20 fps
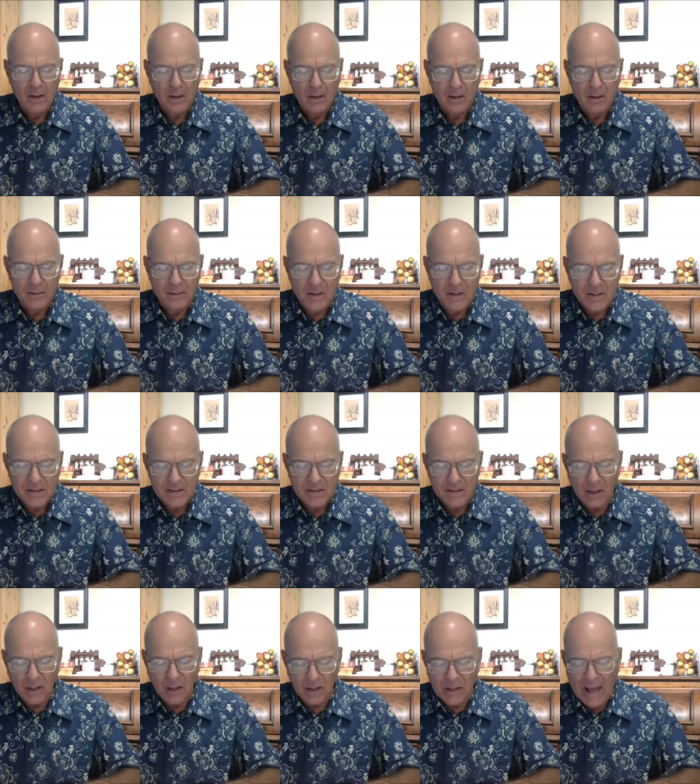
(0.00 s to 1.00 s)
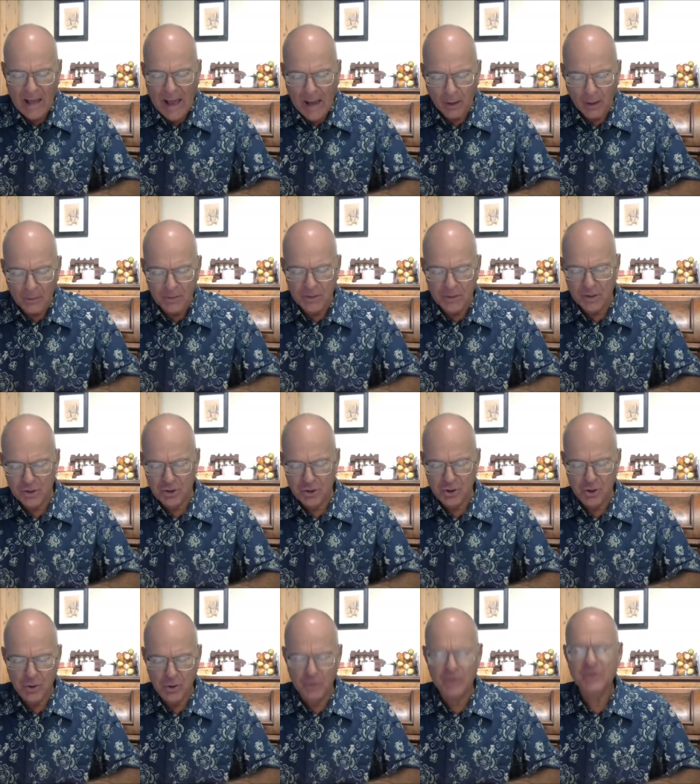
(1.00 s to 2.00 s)
This allowed the
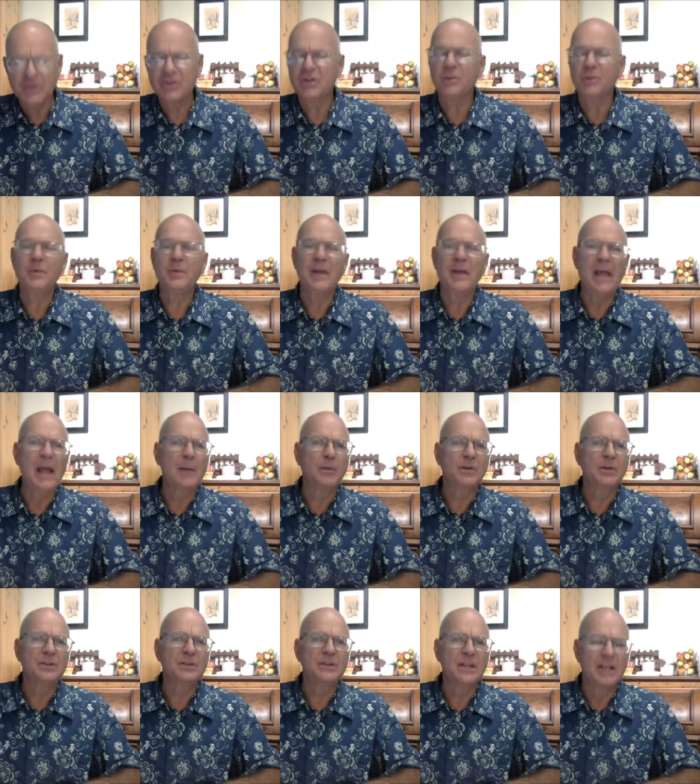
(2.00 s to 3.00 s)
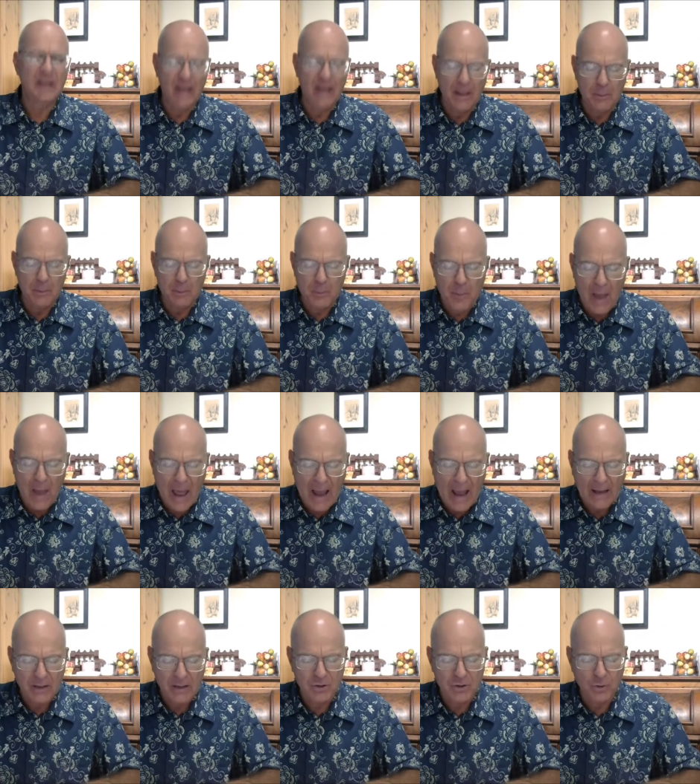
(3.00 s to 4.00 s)
Jews to be able to get
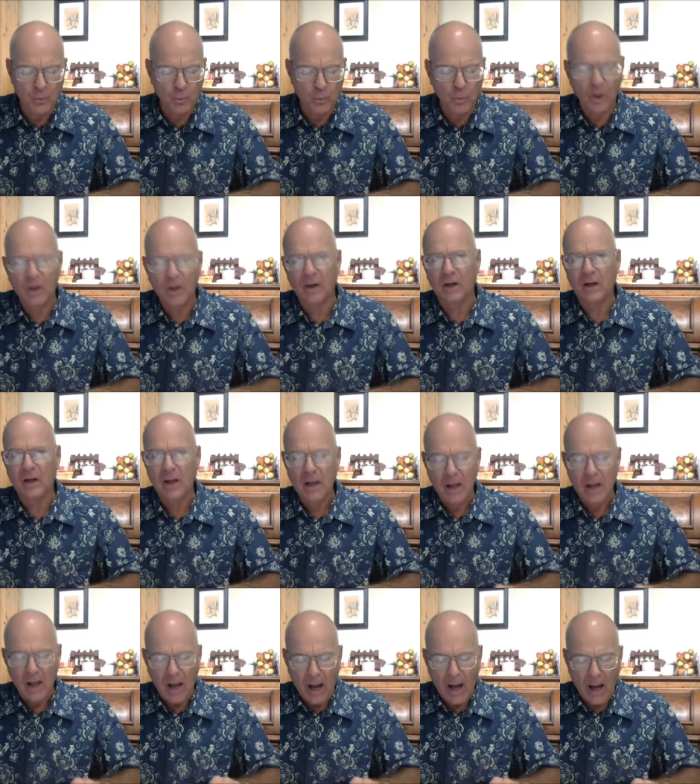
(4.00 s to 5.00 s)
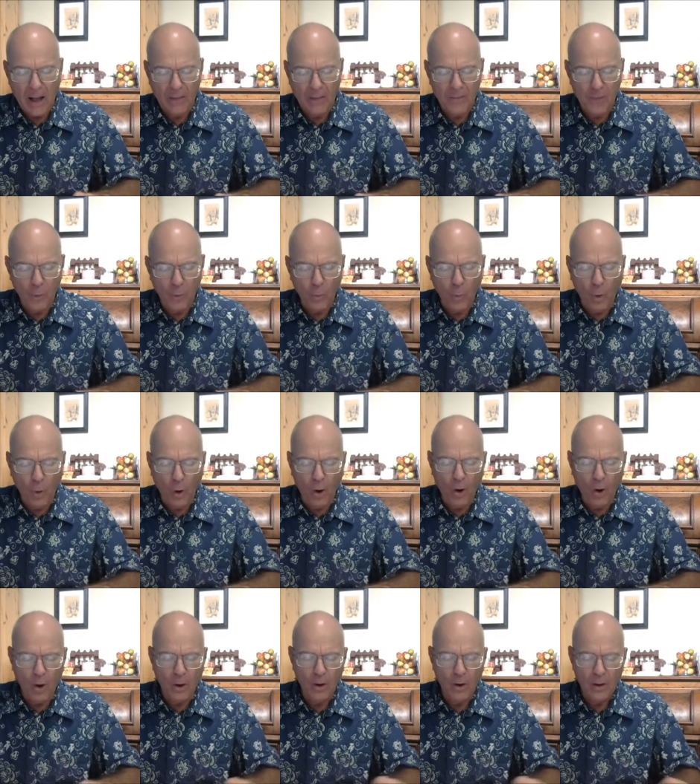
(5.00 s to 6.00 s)
back to work on the
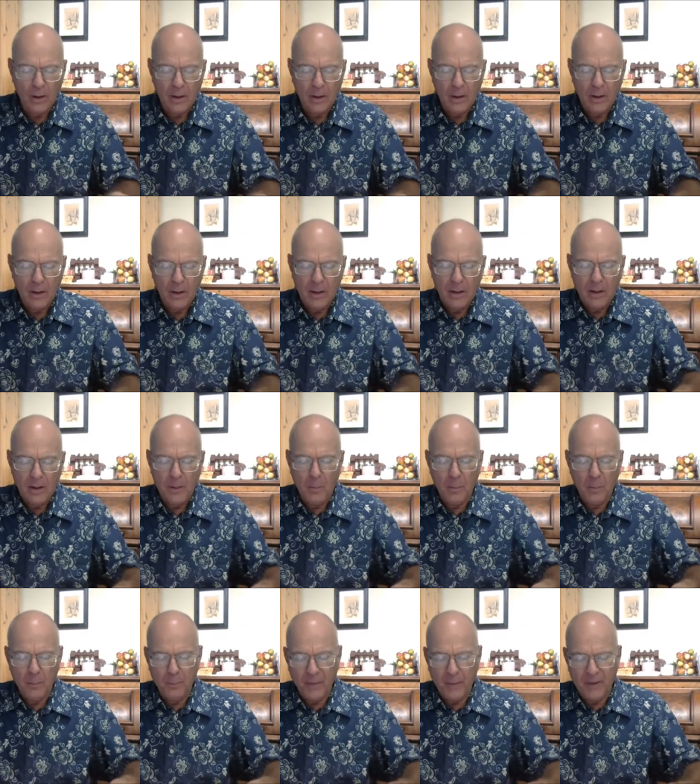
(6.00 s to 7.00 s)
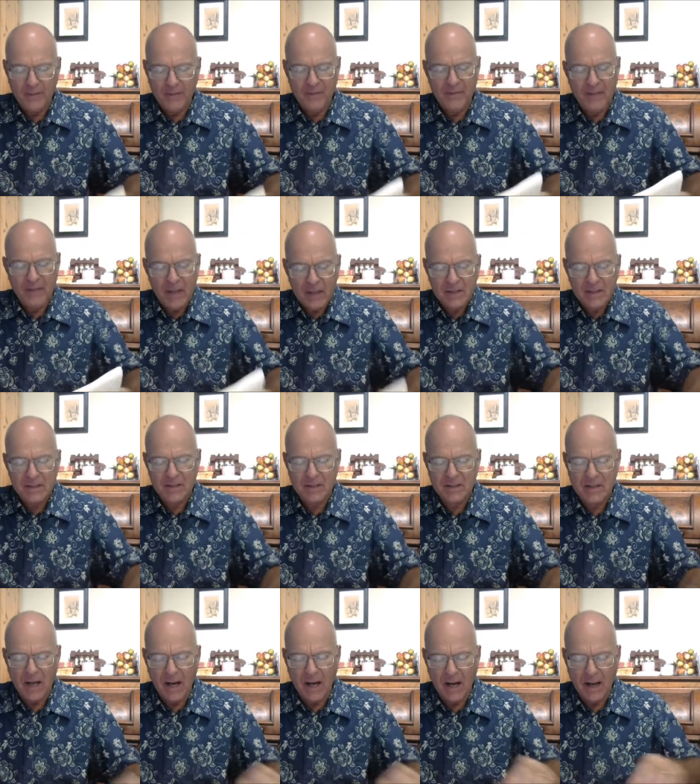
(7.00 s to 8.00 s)
wall, but this
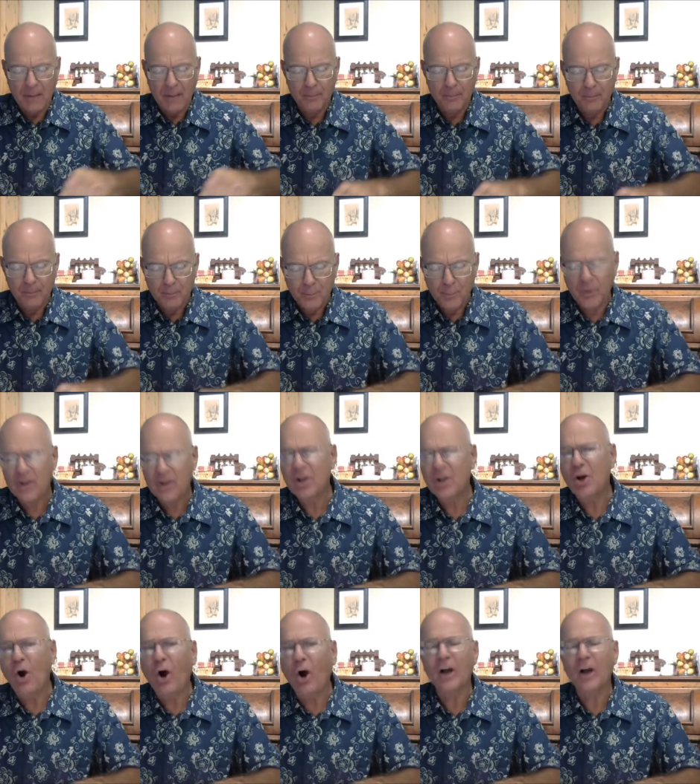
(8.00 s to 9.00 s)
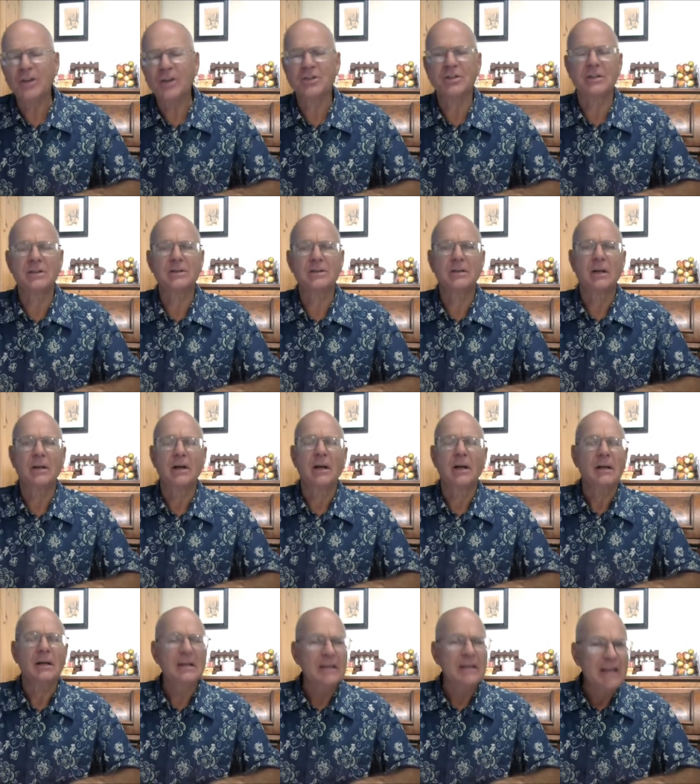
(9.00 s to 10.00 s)
time precautions
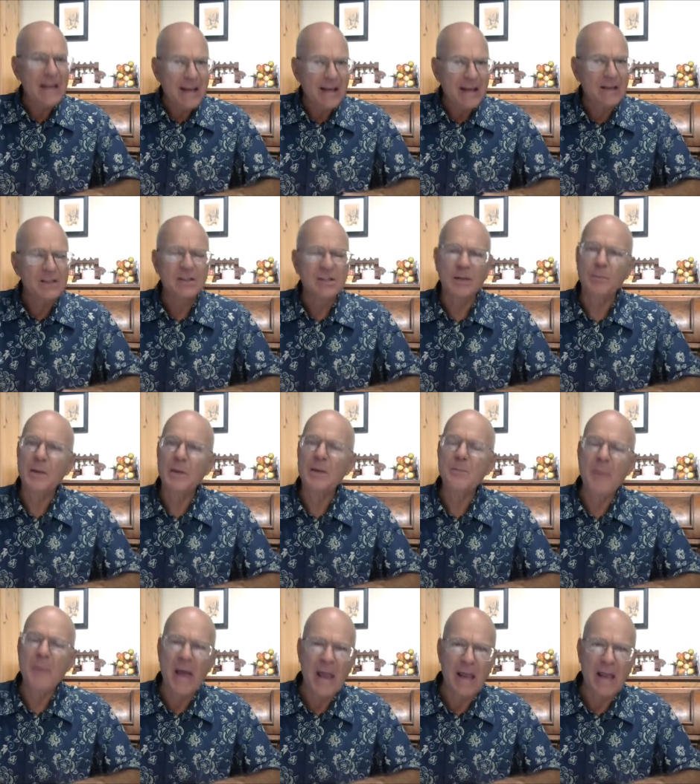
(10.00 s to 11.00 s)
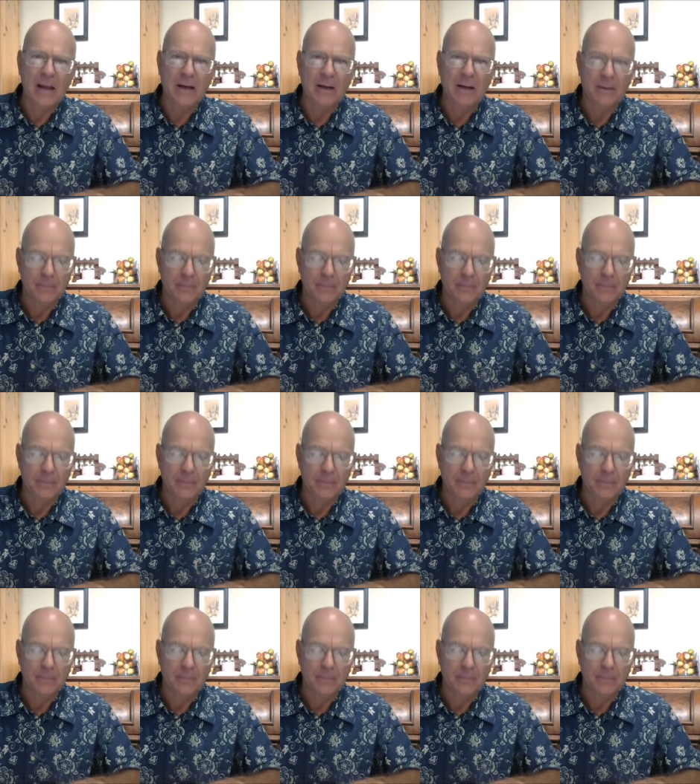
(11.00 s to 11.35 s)
needed to be made.